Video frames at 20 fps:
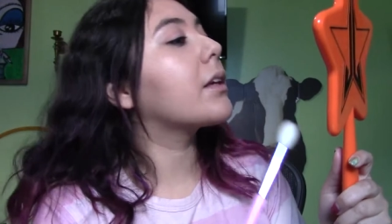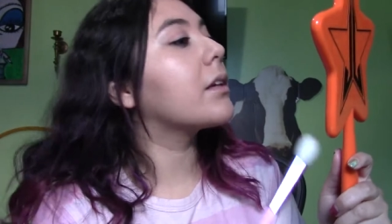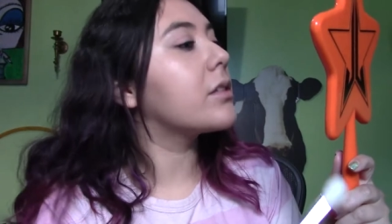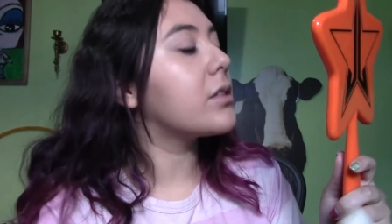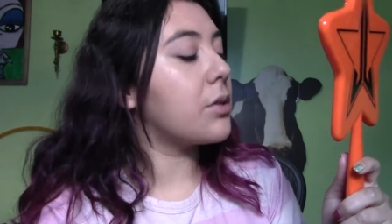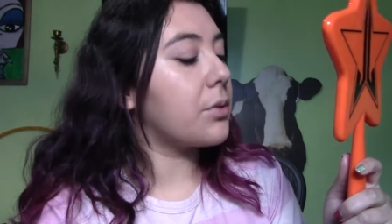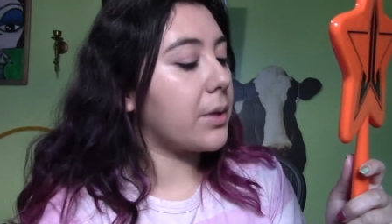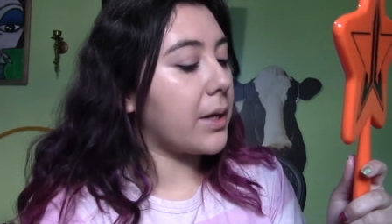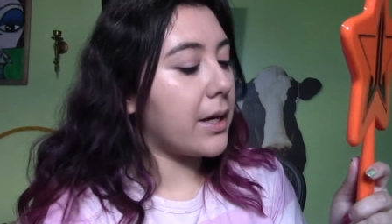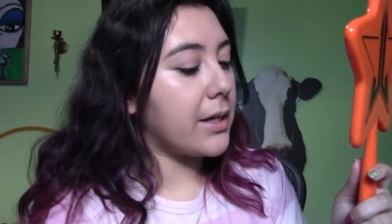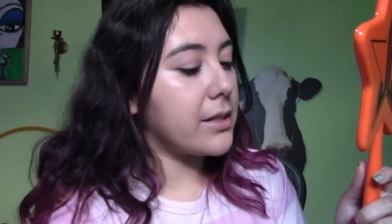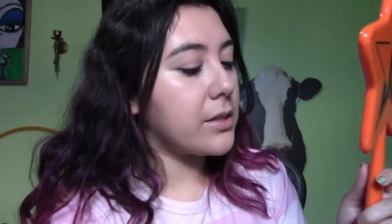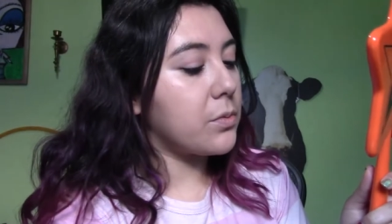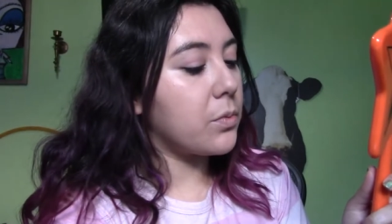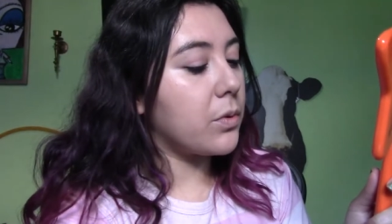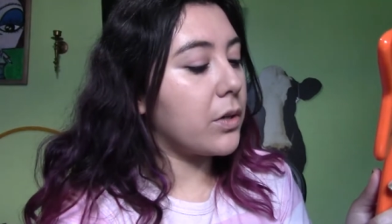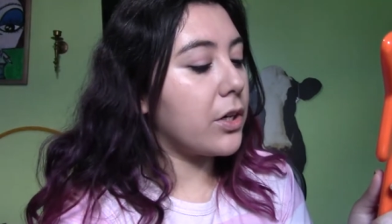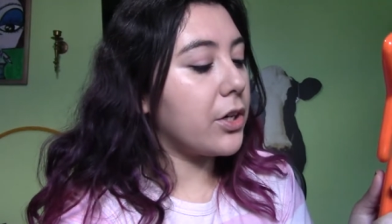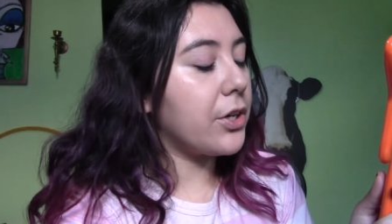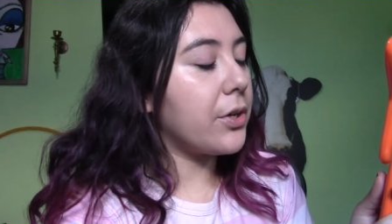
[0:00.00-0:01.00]
So guys,
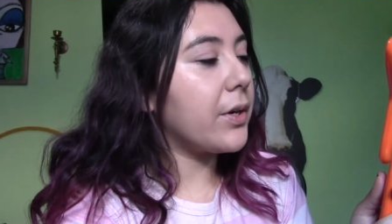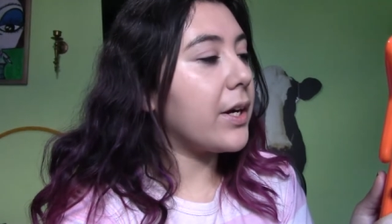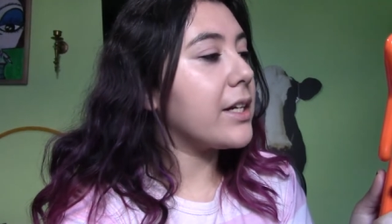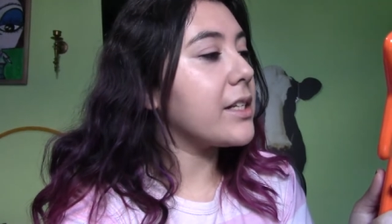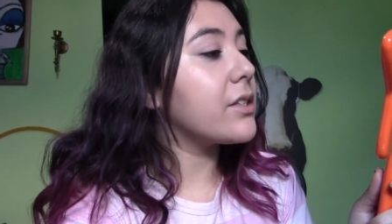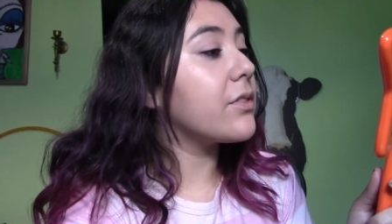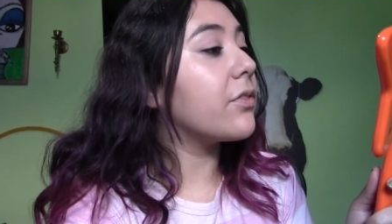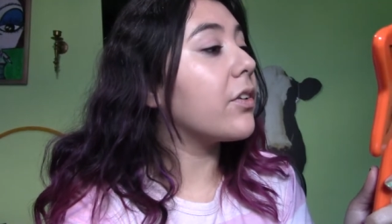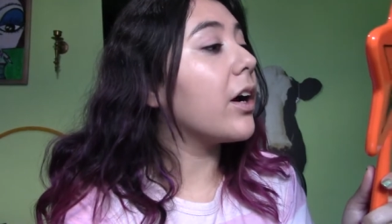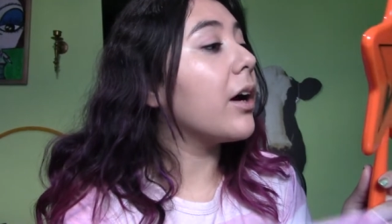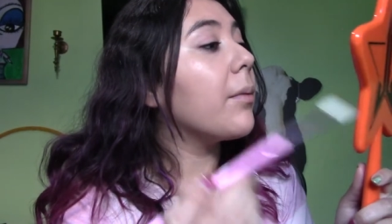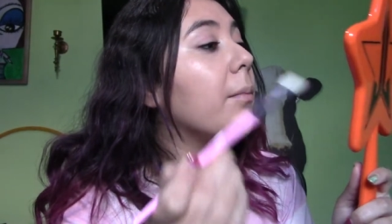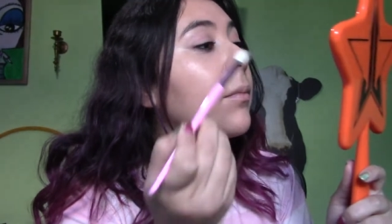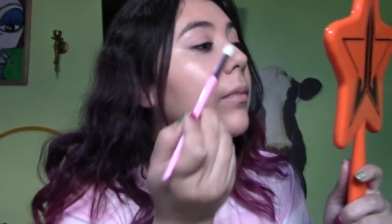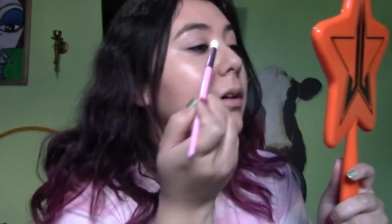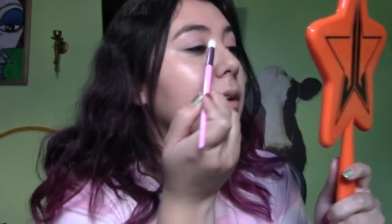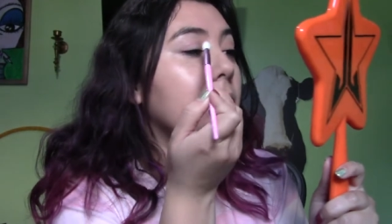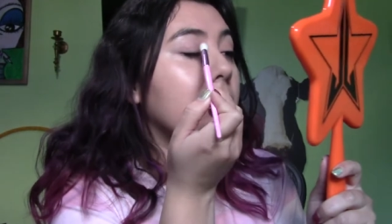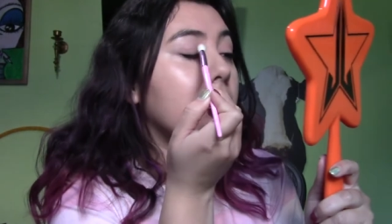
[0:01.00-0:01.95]
where are you guys from?